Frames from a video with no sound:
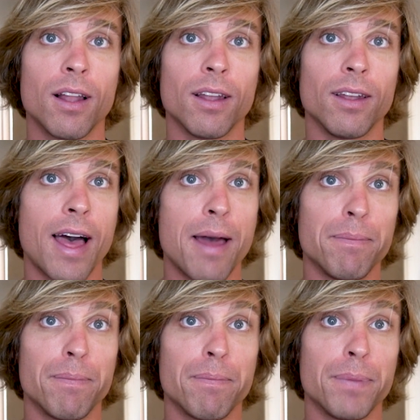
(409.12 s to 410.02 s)

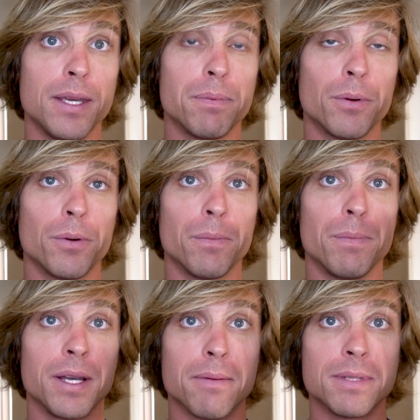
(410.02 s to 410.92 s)
let people
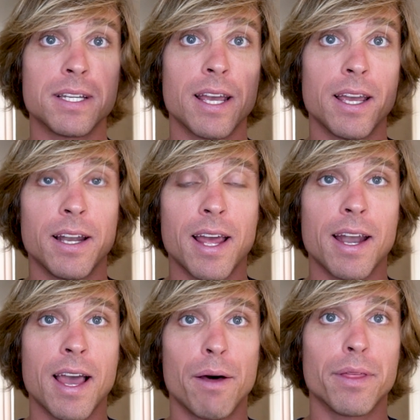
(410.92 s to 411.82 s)
become sane
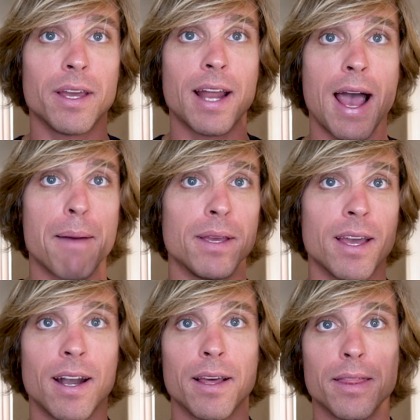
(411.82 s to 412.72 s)
and healthy and happy,
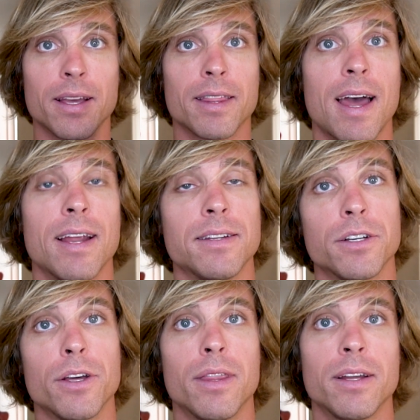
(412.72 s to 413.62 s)
and I think that is a
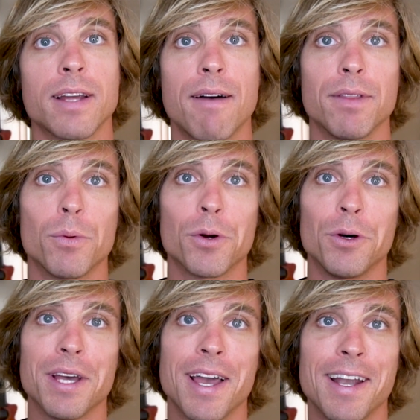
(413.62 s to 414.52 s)
good thing to have in the
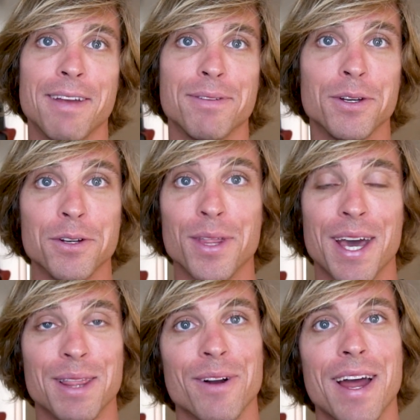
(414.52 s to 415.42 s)
world. And if you can do
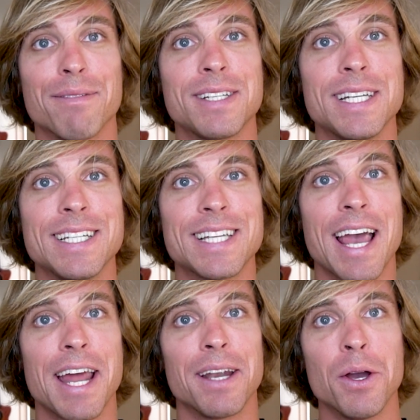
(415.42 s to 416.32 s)
that through NFTs
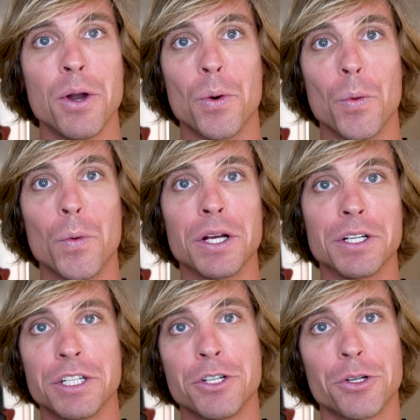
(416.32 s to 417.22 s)
and
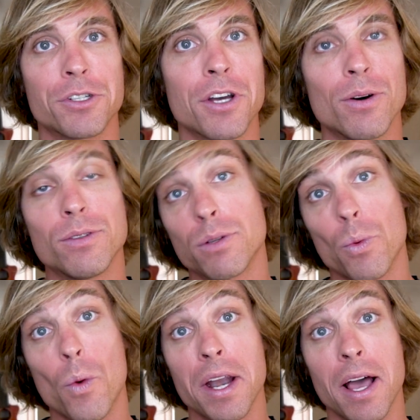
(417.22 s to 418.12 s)
weird digital toads,
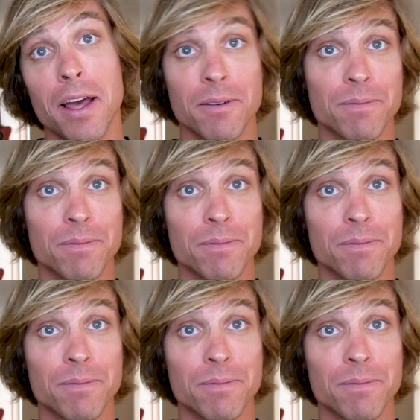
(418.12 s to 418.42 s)
why not?